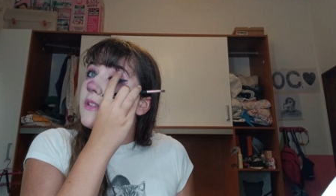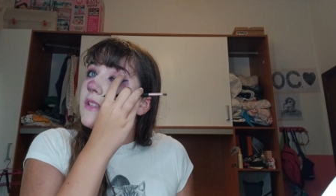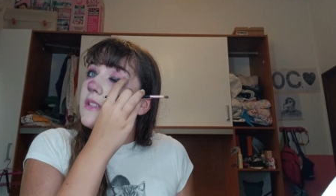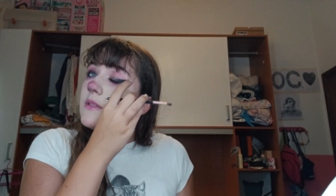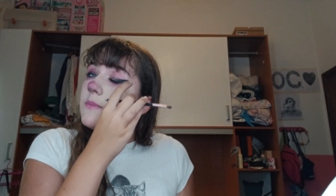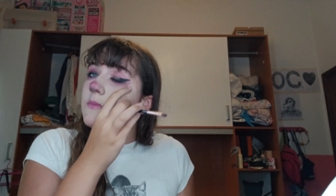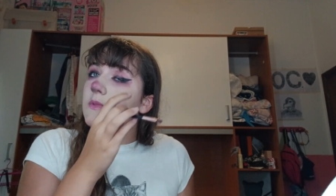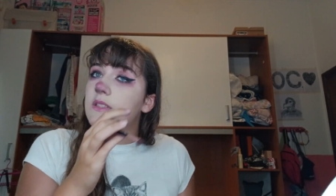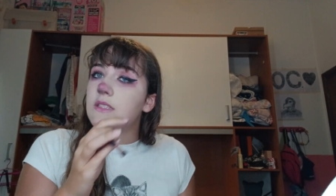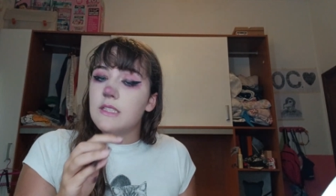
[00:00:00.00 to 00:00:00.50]
this,
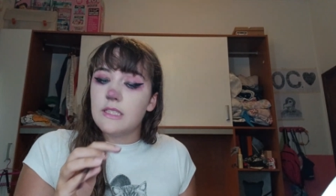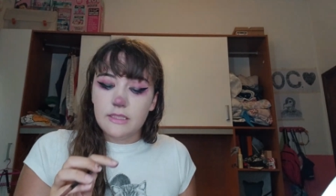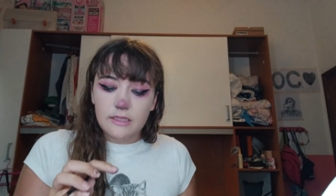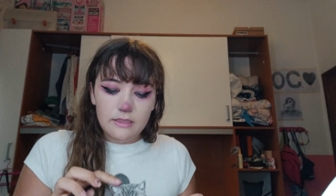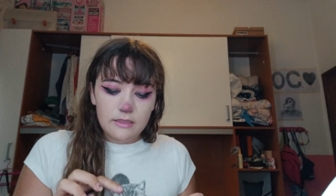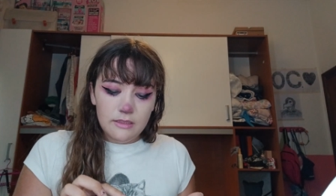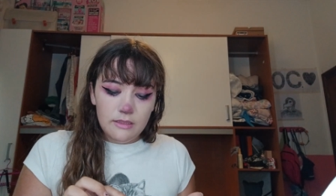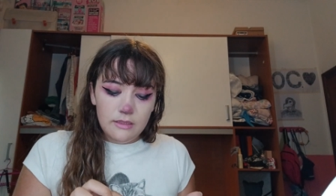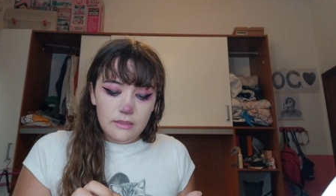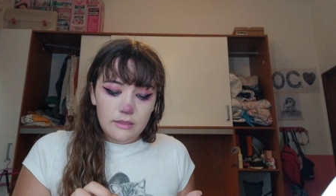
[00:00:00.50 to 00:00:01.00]
but it's
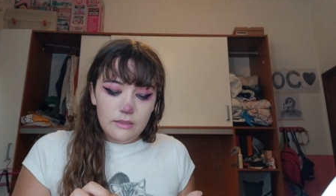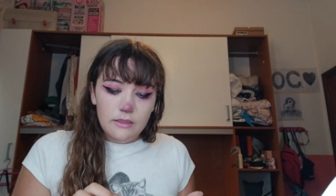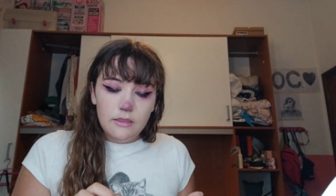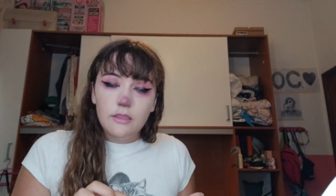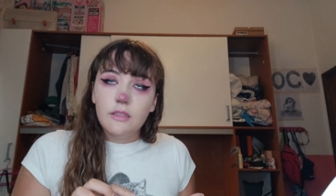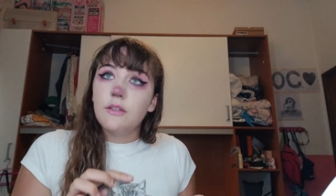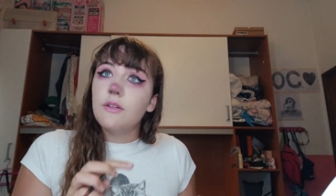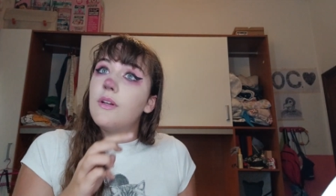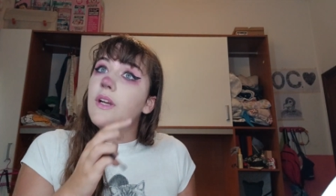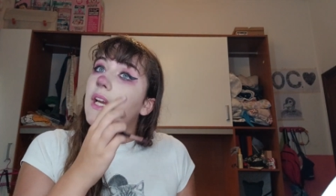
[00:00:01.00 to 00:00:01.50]
like,
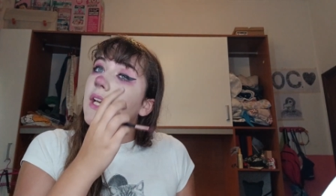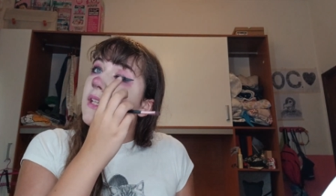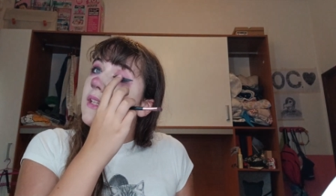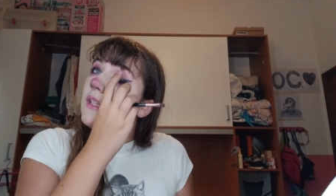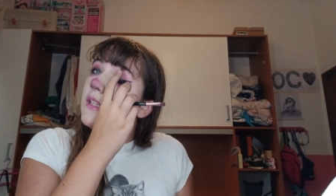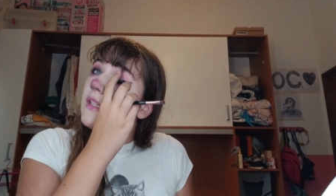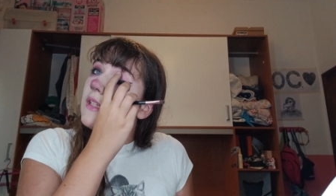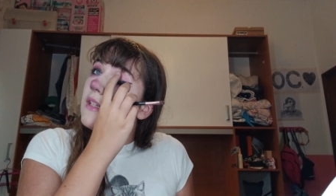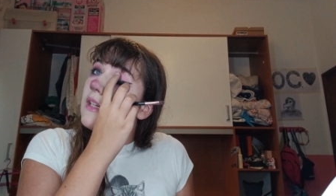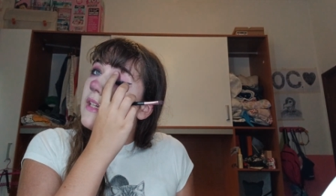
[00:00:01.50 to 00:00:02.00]
okay,
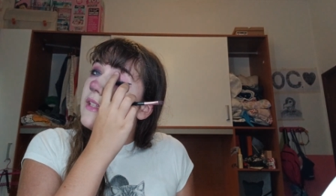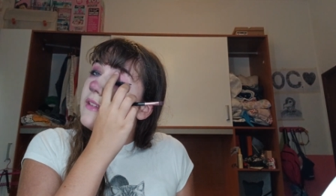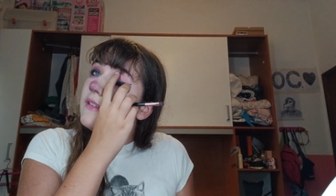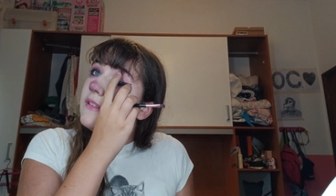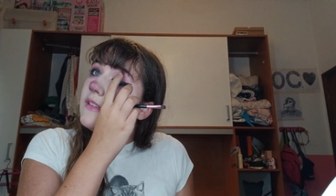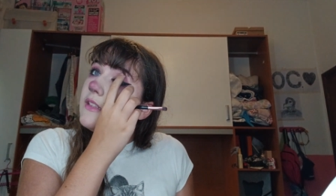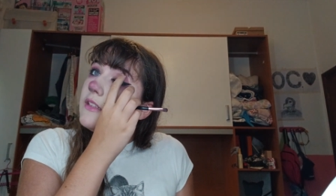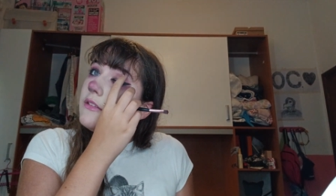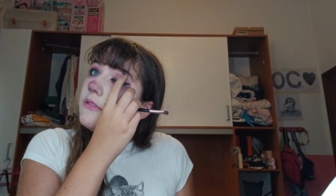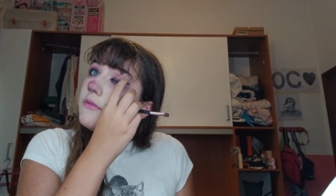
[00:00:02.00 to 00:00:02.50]
like, I
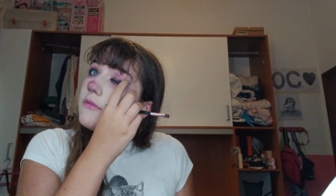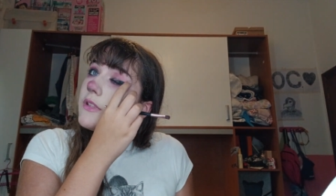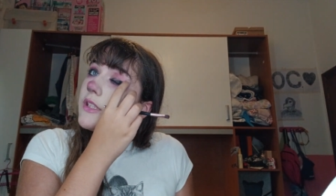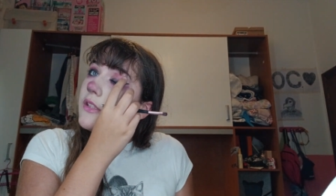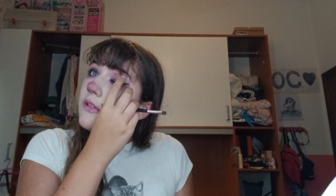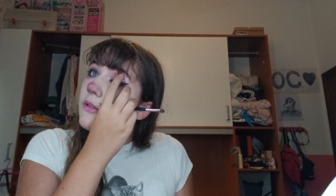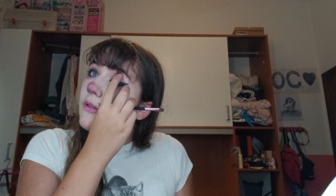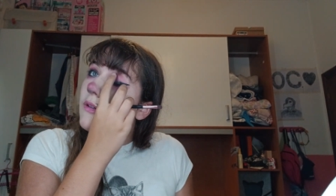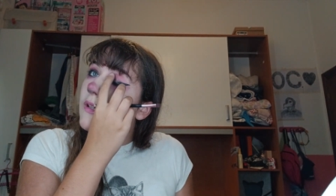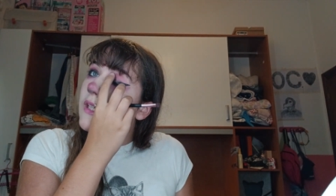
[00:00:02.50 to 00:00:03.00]
didn't
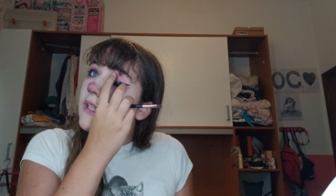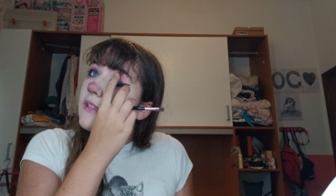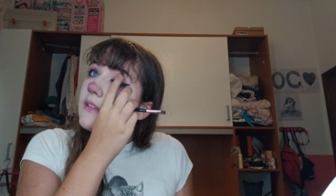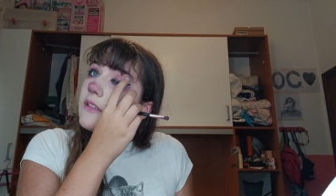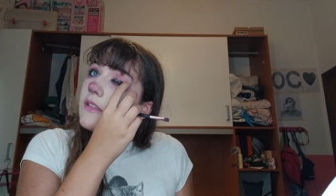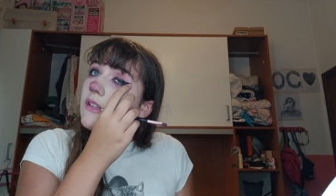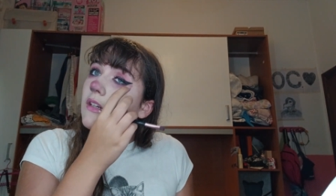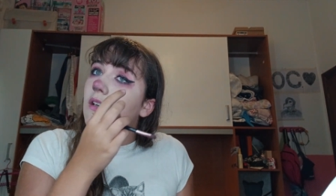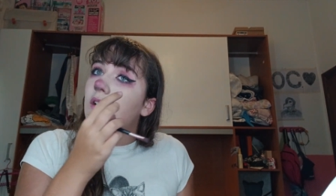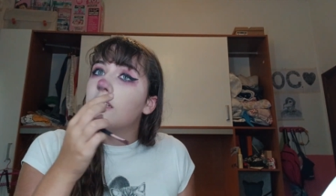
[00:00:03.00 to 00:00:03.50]
record at the
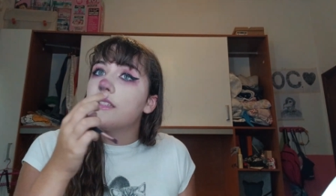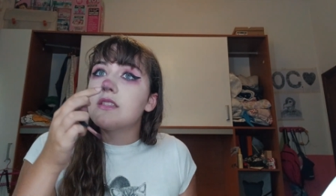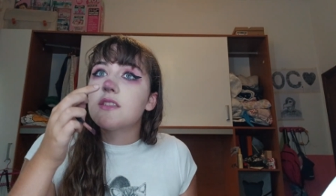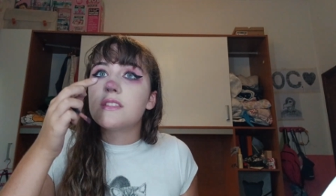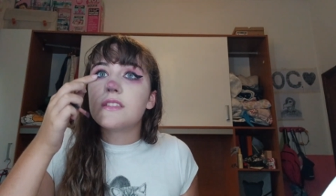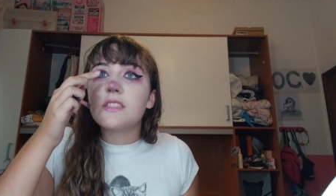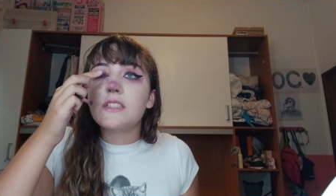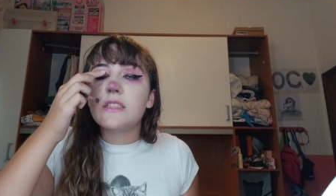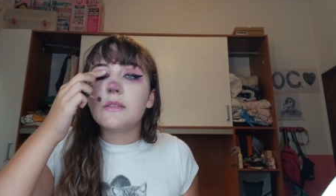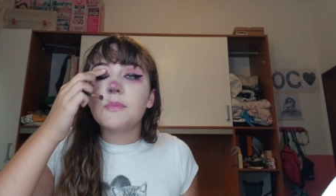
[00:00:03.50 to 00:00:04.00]

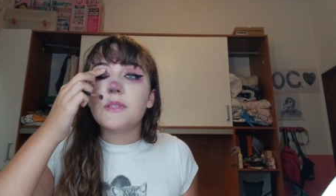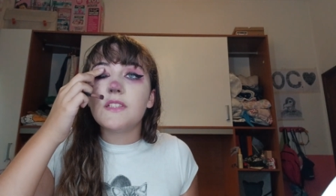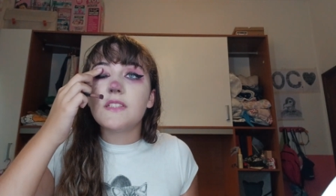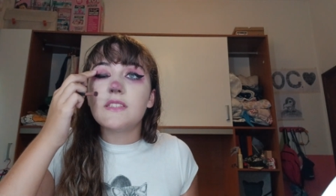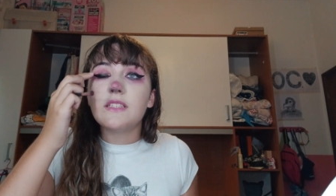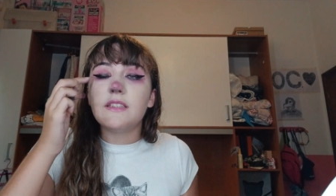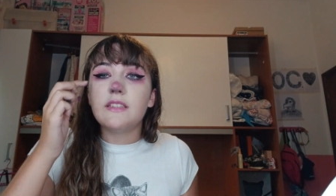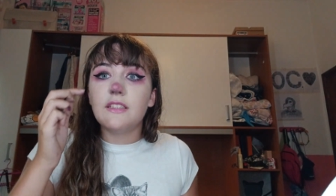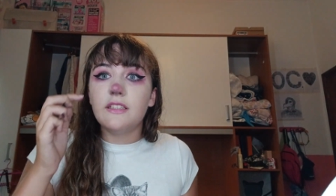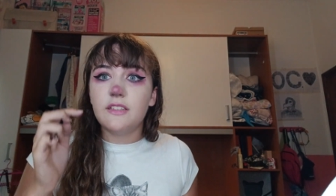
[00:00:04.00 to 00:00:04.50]
concert because
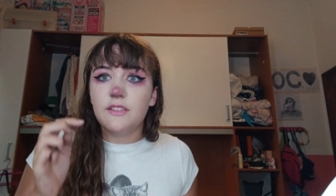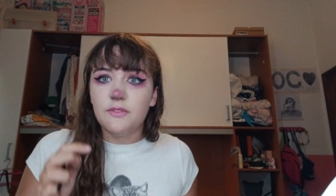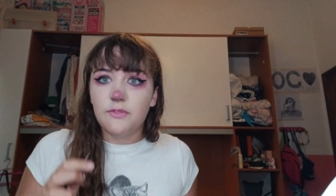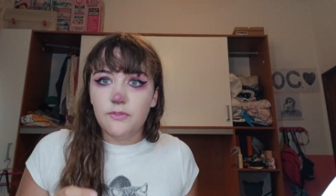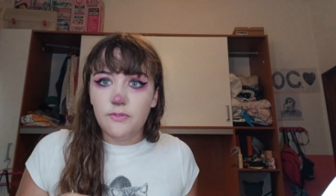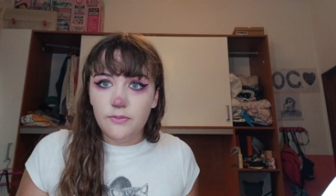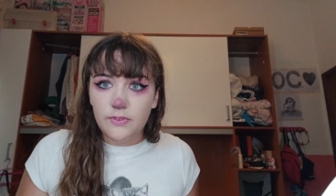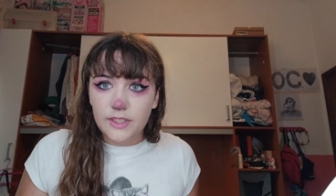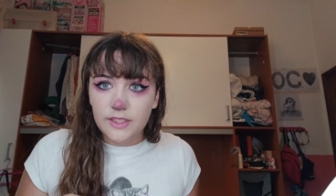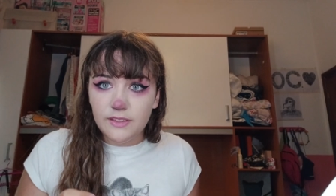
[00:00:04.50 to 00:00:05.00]
I didn't
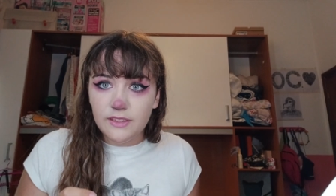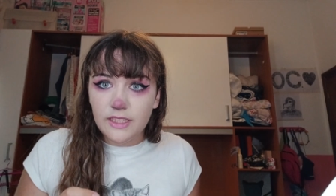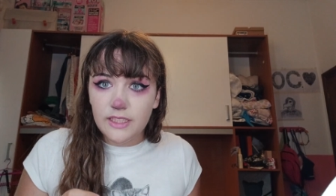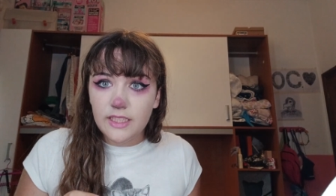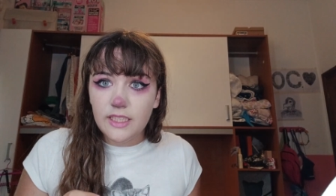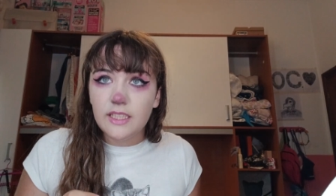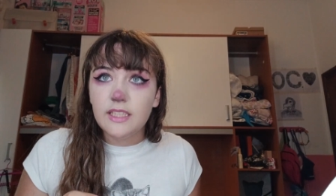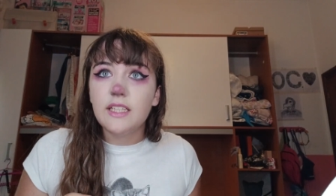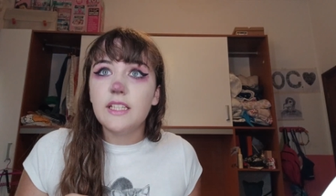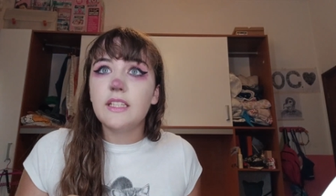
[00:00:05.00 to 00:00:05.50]
feel
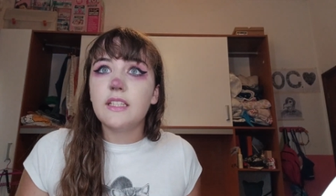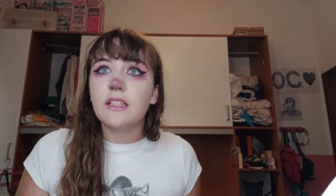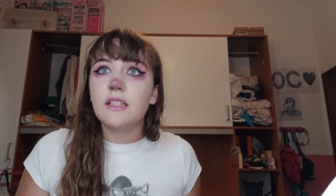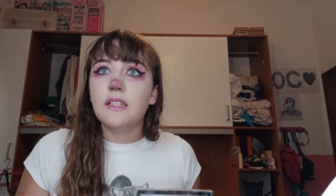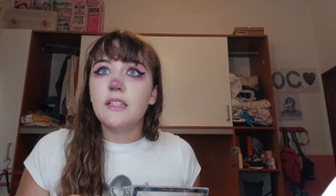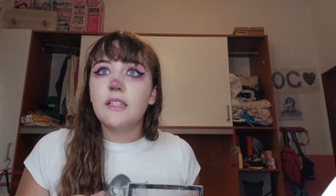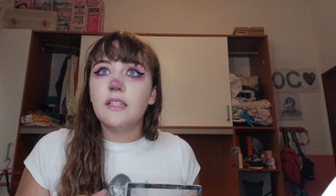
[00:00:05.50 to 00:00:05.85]
like it,